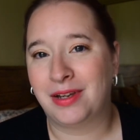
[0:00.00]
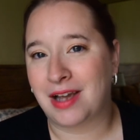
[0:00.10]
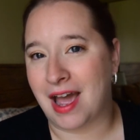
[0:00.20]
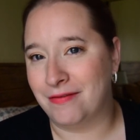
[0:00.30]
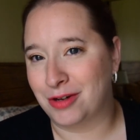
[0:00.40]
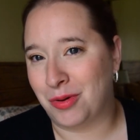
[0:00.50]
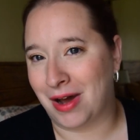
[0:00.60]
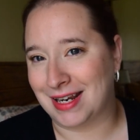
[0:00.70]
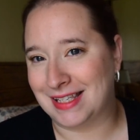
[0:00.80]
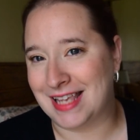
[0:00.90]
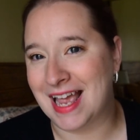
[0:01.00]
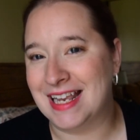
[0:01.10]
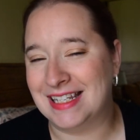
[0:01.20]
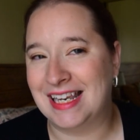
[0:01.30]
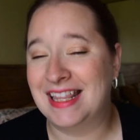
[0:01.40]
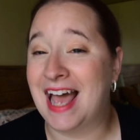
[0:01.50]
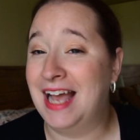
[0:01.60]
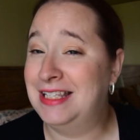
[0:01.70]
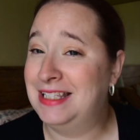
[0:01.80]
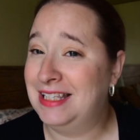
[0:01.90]
kind of aquatic scent.
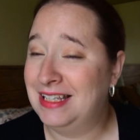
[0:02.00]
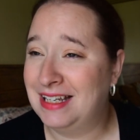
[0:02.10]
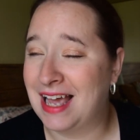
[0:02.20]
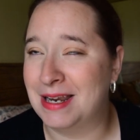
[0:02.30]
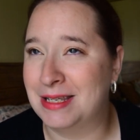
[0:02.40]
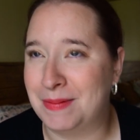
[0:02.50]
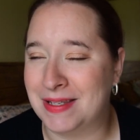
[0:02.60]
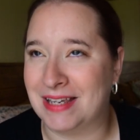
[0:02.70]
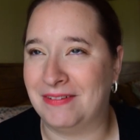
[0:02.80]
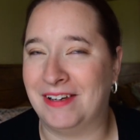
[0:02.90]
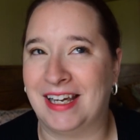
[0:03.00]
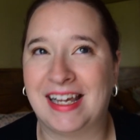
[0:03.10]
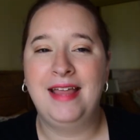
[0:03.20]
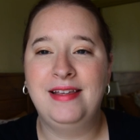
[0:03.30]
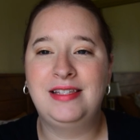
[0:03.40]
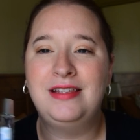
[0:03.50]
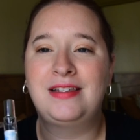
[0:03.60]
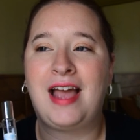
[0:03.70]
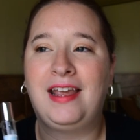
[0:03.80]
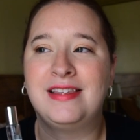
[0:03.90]
That's kind of specific. And this is,
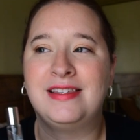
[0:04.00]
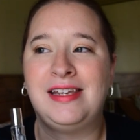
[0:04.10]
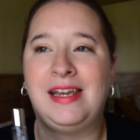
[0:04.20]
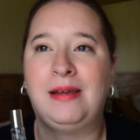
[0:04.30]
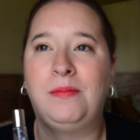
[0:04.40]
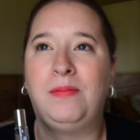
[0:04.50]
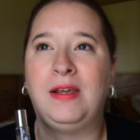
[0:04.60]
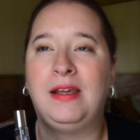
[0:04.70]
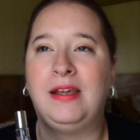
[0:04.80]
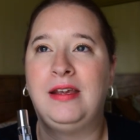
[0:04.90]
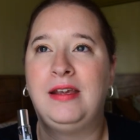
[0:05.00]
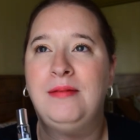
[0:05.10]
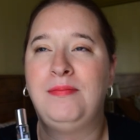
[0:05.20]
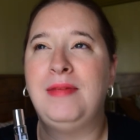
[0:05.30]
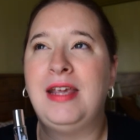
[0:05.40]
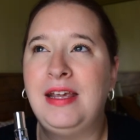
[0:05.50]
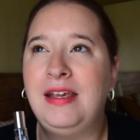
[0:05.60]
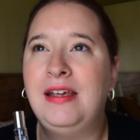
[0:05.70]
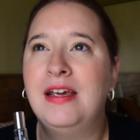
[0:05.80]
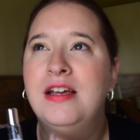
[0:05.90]
I can see be
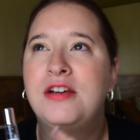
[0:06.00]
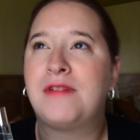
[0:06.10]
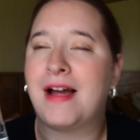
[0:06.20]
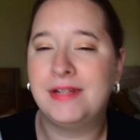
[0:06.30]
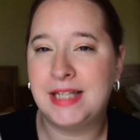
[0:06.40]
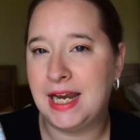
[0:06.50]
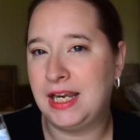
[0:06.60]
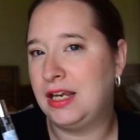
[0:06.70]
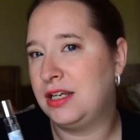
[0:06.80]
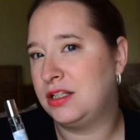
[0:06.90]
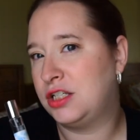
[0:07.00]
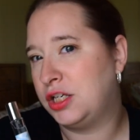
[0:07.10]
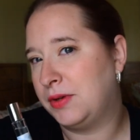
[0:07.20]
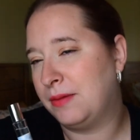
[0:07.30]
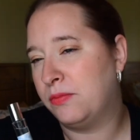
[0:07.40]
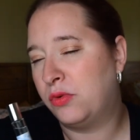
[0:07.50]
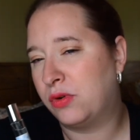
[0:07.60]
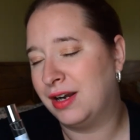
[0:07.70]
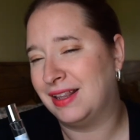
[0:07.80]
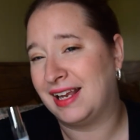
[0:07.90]
me gravitating to it
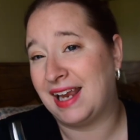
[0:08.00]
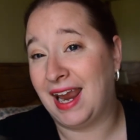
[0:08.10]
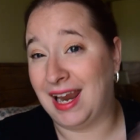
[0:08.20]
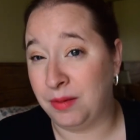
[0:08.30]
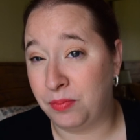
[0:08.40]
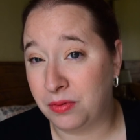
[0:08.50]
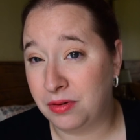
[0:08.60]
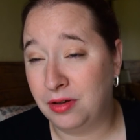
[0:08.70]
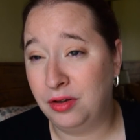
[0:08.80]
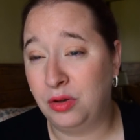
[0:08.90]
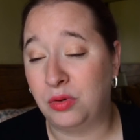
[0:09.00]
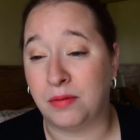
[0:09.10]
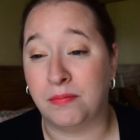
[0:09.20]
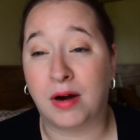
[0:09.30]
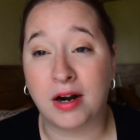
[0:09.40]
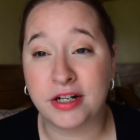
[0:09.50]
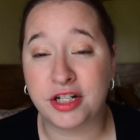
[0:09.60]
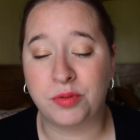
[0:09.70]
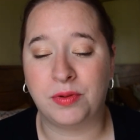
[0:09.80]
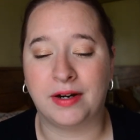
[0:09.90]
more in like April or
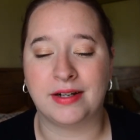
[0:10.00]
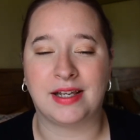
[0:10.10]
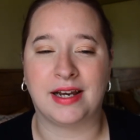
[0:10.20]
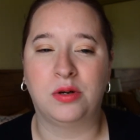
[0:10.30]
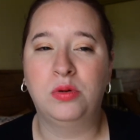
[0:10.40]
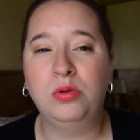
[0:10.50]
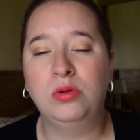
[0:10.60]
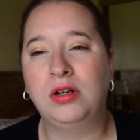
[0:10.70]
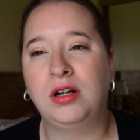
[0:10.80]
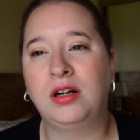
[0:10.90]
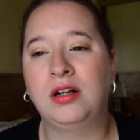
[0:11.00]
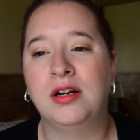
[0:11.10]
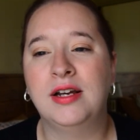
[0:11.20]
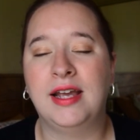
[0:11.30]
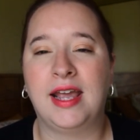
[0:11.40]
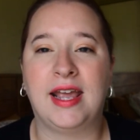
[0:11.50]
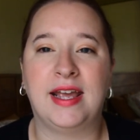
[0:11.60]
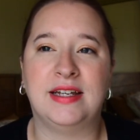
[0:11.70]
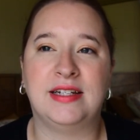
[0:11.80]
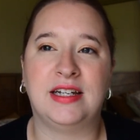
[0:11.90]
March where it's like cooler
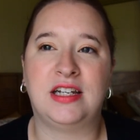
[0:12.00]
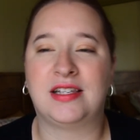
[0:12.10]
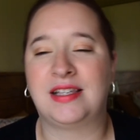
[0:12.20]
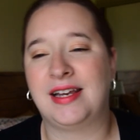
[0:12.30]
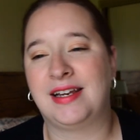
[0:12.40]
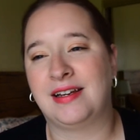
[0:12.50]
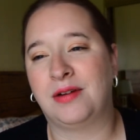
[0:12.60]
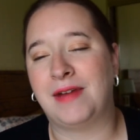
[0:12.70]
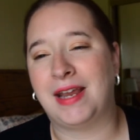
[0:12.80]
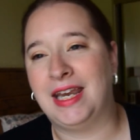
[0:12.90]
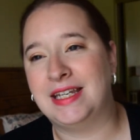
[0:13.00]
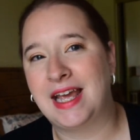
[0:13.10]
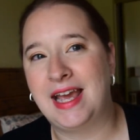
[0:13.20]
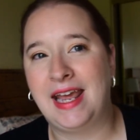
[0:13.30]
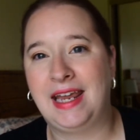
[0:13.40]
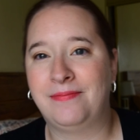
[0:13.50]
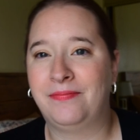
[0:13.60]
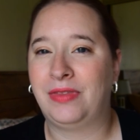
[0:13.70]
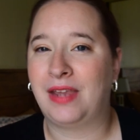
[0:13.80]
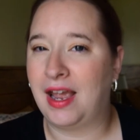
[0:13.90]
and it's just like a rainy day.
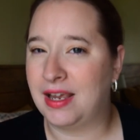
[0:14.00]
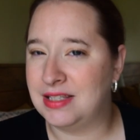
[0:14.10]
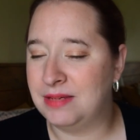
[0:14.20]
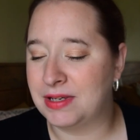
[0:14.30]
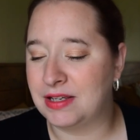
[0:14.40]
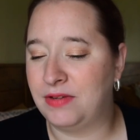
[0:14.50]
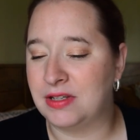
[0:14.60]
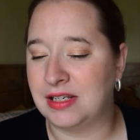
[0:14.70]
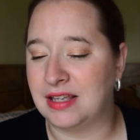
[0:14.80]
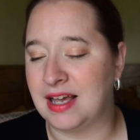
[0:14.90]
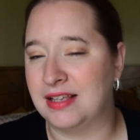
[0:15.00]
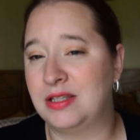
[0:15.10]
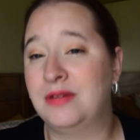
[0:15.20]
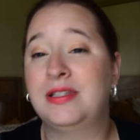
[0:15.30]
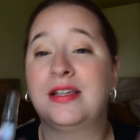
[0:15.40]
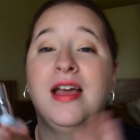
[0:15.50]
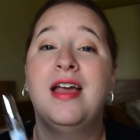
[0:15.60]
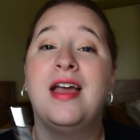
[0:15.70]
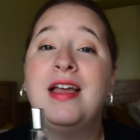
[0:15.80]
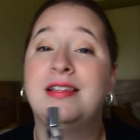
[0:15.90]
I can see myself using it then. So it's
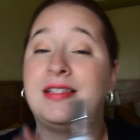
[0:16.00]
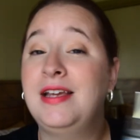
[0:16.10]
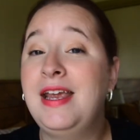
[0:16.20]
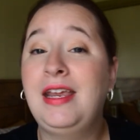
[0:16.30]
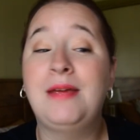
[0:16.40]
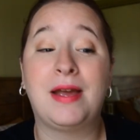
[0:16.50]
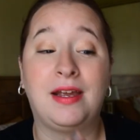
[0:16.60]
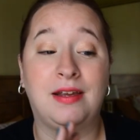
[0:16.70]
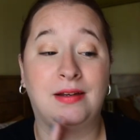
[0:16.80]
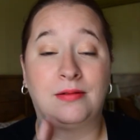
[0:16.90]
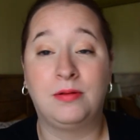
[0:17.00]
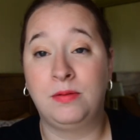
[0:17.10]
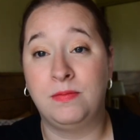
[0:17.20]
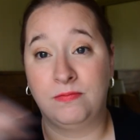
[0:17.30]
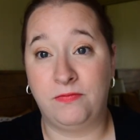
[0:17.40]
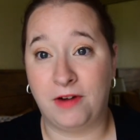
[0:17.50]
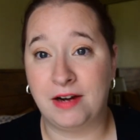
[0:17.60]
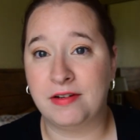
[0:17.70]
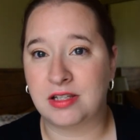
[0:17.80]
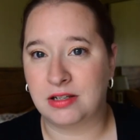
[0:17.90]
staying in my
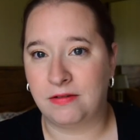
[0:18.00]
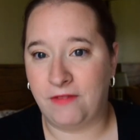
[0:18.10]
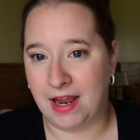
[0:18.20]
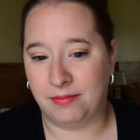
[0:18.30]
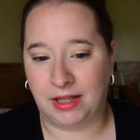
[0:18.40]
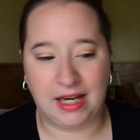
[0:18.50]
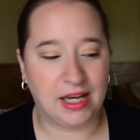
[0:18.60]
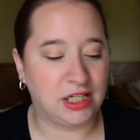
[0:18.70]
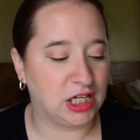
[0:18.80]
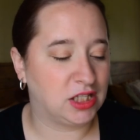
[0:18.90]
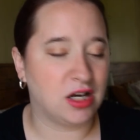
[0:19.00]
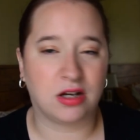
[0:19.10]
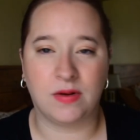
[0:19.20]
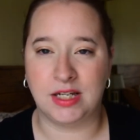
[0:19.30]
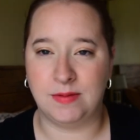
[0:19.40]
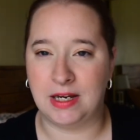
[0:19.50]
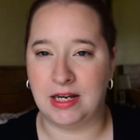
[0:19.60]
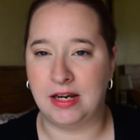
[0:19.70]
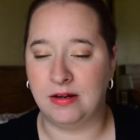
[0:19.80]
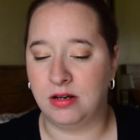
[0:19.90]
fragrance family. It's just not going to
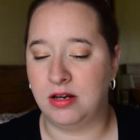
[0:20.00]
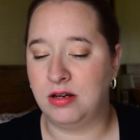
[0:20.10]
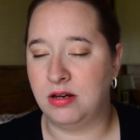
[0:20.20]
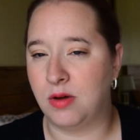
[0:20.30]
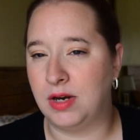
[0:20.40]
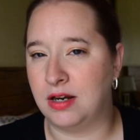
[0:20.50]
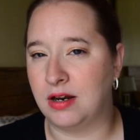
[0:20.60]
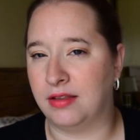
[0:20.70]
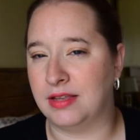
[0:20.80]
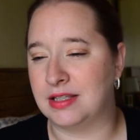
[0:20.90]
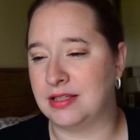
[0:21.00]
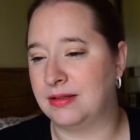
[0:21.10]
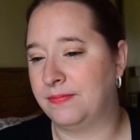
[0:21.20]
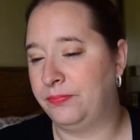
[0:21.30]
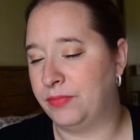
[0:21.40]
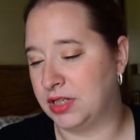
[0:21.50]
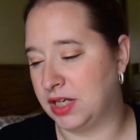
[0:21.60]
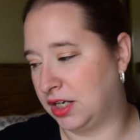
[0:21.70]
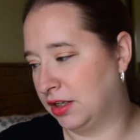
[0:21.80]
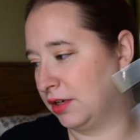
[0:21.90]
be noted on this
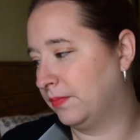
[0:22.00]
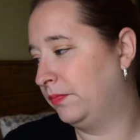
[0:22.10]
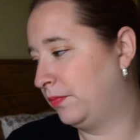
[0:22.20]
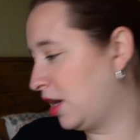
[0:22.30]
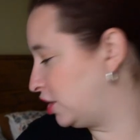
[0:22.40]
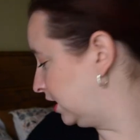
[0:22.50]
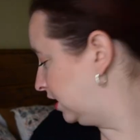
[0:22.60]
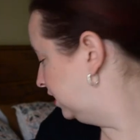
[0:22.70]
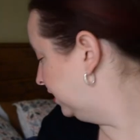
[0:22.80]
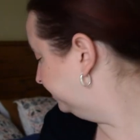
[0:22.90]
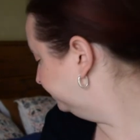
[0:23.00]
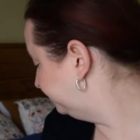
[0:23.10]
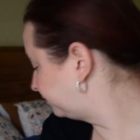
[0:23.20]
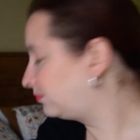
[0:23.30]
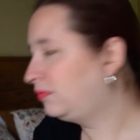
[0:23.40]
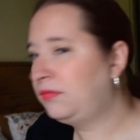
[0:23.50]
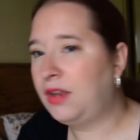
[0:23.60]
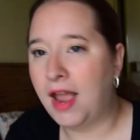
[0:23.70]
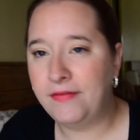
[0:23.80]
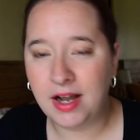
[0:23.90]
particular project. So
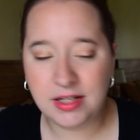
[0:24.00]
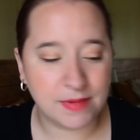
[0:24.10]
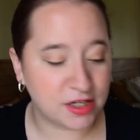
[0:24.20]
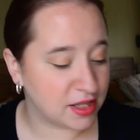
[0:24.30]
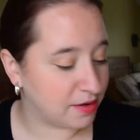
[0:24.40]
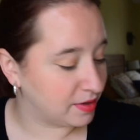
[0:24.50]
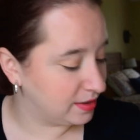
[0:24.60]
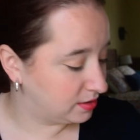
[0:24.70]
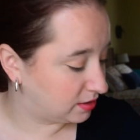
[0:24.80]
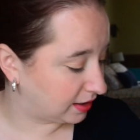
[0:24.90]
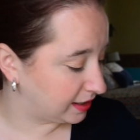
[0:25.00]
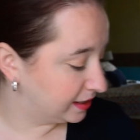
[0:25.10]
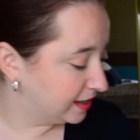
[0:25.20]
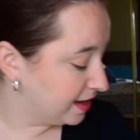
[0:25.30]
I forgot to mention that one. Sorry.